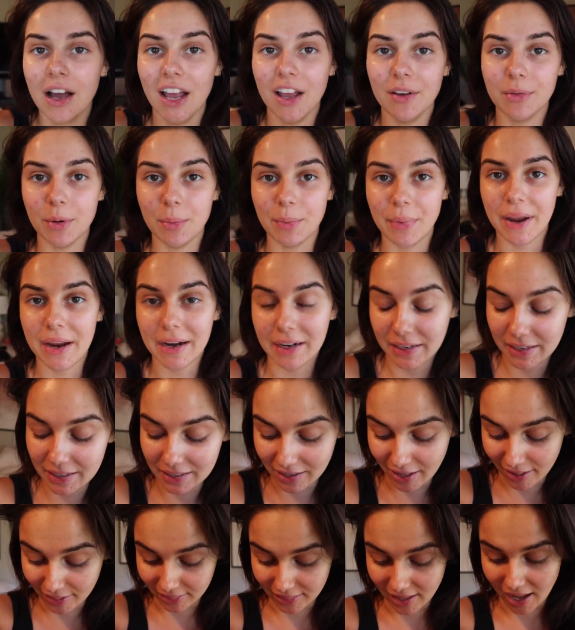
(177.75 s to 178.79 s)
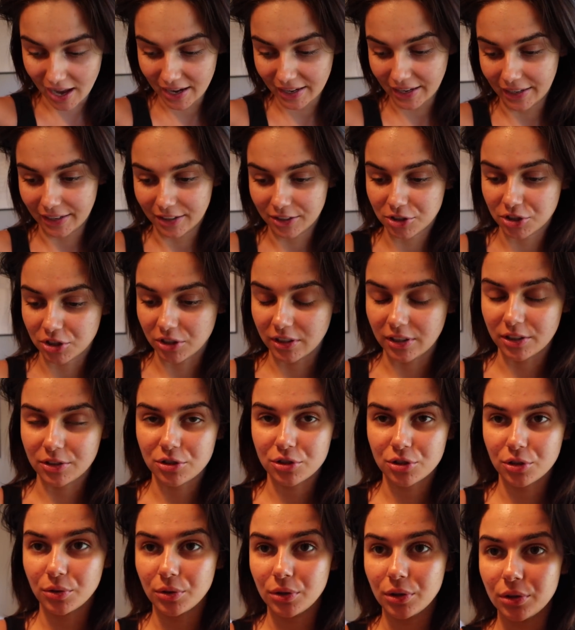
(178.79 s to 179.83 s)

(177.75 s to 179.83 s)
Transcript: I've been painting a lot actually, I'll show